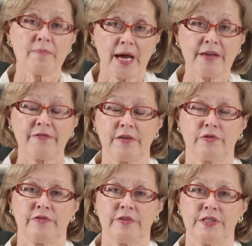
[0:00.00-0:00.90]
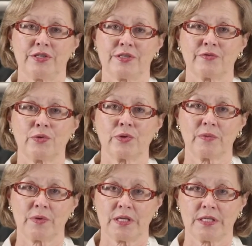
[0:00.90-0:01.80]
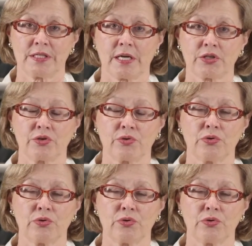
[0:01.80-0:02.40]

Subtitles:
of my favorite features of cooking with the induction